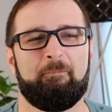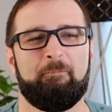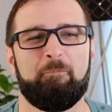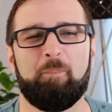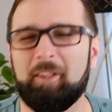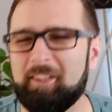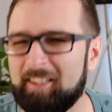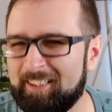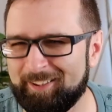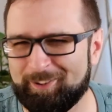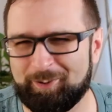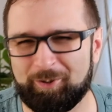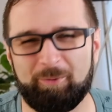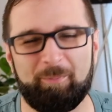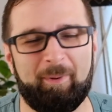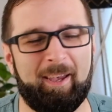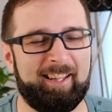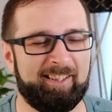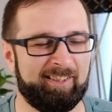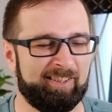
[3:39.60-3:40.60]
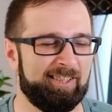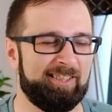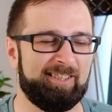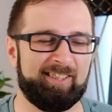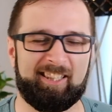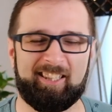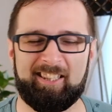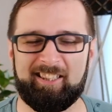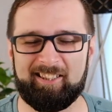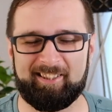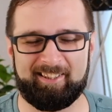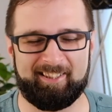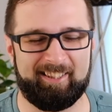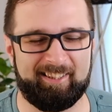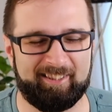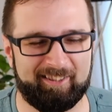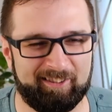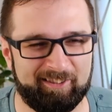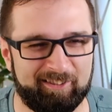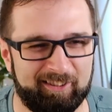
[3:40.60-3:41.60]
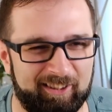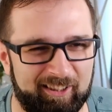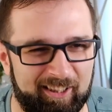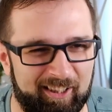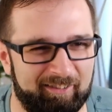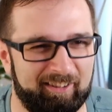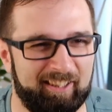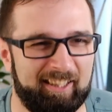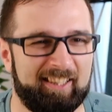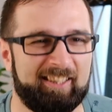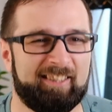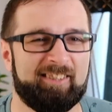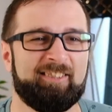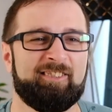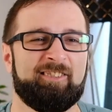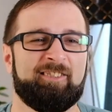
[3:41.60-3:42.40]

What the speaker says: But the instrumental kills it. Loving it.